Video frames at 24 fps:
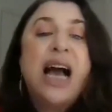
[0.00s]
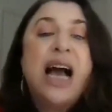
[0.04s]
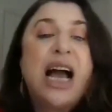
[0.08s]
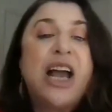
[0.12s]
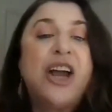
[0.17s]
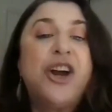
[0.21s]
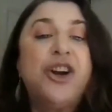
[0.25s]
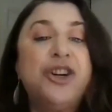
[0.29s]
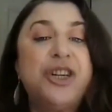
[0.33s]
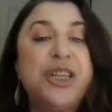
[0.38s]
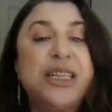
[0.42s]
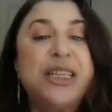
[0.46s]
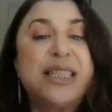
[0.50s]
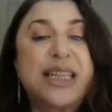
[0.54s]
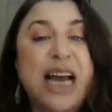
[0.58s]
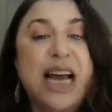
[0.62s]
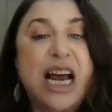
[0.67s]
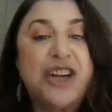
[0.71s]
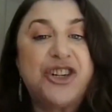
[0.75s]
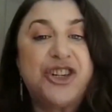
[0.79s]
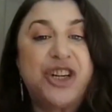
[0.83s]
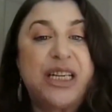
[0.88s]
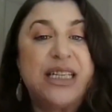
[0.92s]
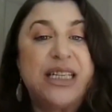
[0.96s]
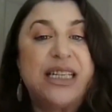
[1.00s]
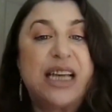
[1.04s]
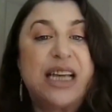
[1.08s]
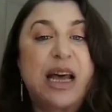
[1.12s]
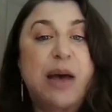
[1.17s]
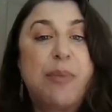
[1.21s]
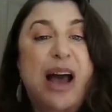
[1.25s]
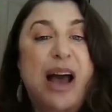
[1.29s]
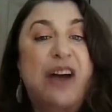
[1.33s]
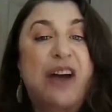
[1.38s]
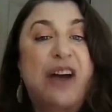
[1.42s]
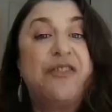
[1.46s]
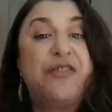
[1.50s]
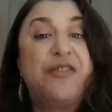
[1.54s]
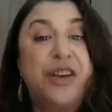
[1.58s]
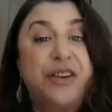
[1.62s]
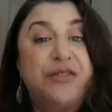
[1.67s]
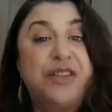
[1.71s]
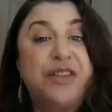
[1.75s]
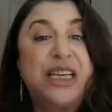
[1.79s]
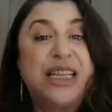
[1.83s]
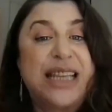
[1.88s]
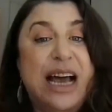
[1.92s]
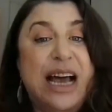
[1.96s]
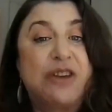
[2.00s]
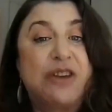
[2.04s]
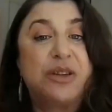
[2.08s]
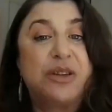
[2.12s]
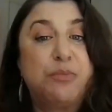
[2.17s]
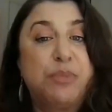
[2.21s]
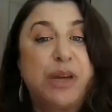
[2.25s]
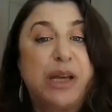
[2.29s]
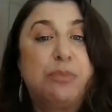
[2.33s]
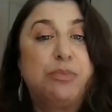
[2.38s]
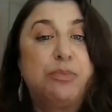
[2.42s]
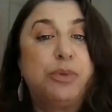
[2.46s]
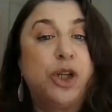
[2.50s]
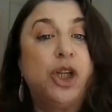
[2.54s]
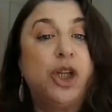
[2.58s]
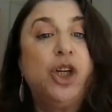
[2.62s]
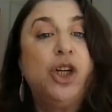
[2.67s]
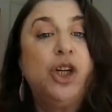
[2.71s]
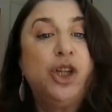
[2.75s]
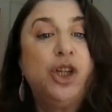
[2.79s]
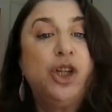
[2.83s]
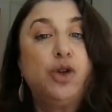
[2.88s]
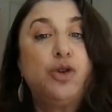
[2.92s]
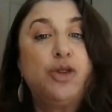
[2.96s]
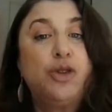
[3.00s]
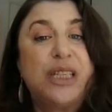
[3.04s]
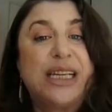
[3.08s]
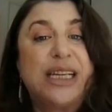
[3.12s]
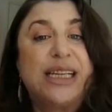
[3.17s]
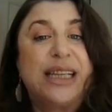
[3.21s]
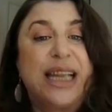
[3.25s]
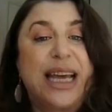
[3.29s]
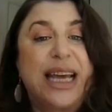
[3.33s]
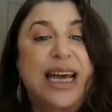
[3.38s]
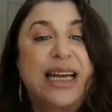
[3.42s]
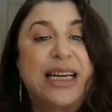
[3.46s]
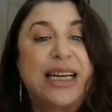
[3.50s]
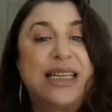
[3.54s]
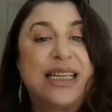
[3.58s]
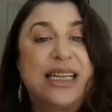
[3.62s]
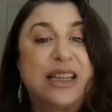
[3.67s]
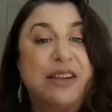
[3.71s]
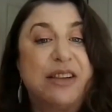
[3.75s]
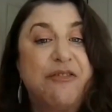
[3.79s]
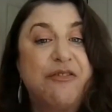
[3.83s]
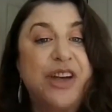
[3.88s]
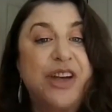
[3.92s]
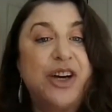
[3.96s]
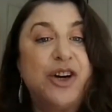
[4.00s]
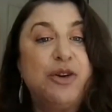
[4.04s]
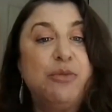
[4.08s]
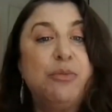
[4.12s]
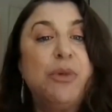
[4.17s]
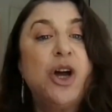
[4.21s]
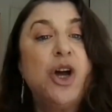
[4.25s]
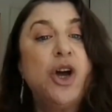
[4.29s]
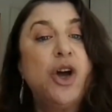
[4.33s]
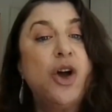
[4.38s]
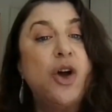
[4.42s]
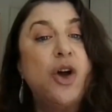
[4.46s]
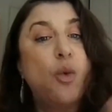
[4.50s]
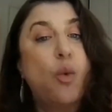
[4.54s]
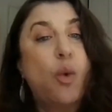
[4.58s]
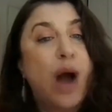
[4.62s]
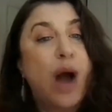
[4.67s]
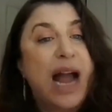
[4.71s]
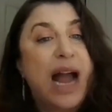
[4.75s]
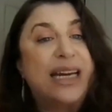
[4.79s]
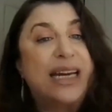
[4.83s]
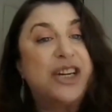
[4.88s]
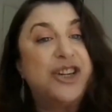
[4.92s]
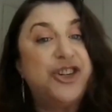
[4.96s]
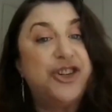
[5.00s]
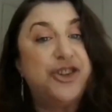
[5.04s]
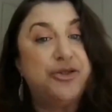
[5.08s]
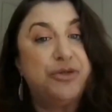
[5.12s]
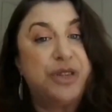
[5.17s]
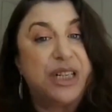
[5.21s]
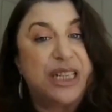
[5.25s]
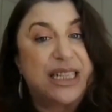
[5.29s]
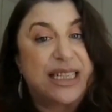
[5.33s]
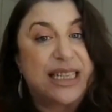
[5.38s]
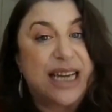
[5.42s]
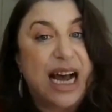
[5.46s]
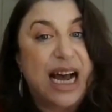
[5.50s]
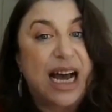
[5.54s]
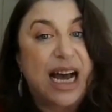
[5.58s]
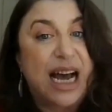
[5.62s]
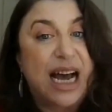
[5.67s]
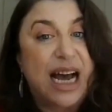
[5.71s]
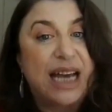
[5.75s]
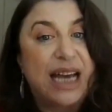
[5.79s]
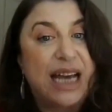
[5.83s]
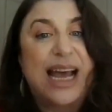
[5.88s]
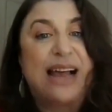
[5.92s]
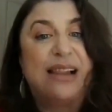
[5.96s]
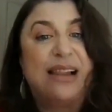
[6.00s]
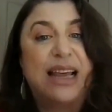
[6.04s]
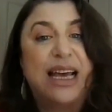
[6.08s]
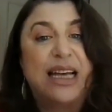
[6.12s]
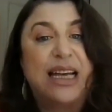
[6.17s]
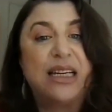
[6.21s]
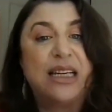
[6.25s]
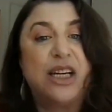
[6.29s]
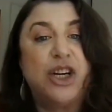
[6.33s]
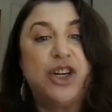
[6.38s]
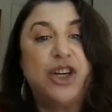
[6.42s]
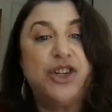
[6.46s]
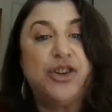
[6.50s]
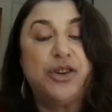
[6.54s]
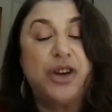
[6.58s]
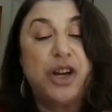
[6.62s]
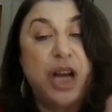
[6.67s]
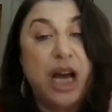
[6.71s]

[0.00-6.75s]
I heard discussions about 50,000 people losing land in the film. Why did you decide, Alain,